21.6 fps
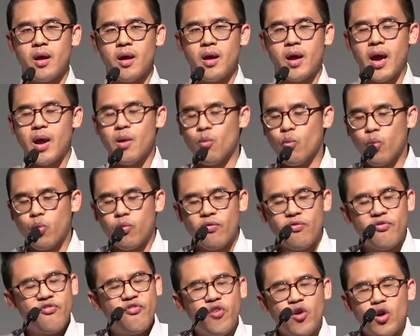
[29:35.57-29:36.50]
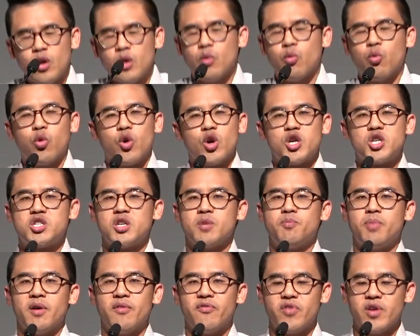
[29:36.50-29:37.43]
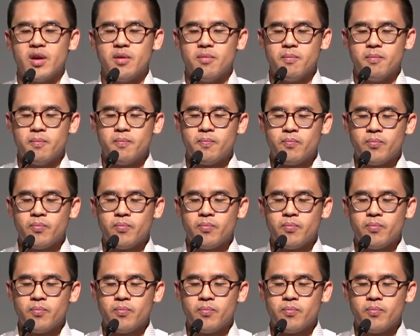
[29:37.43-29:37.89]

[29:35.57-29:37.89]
and full worship of him